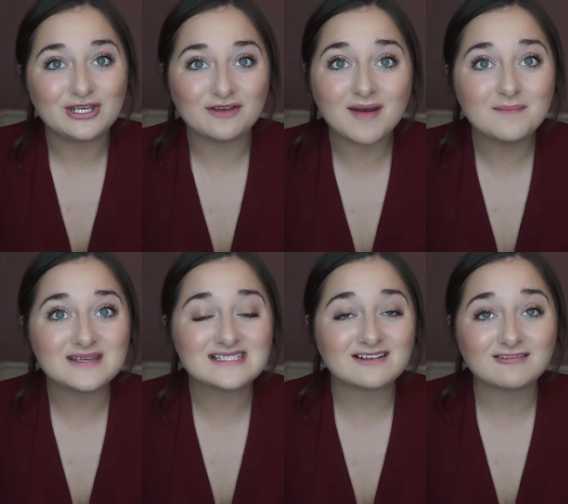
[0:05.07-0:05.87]

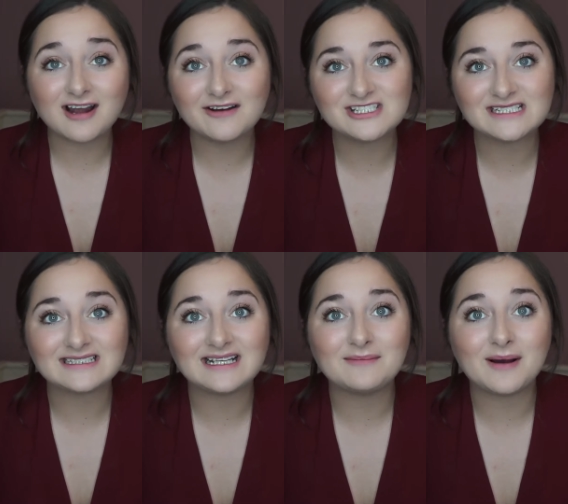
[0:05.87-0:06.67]
November's Craft Gin
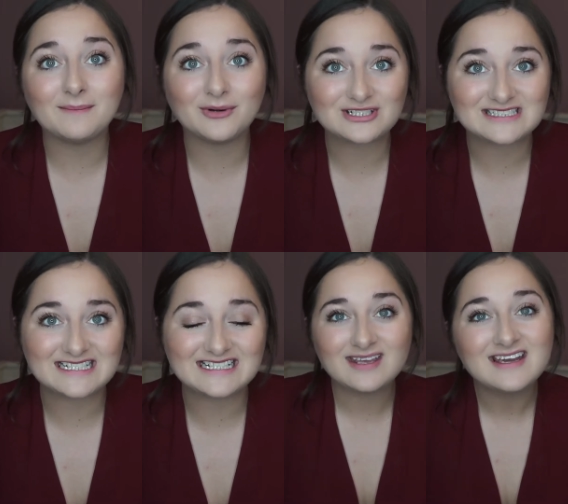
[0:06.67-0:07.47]
Club unboxing.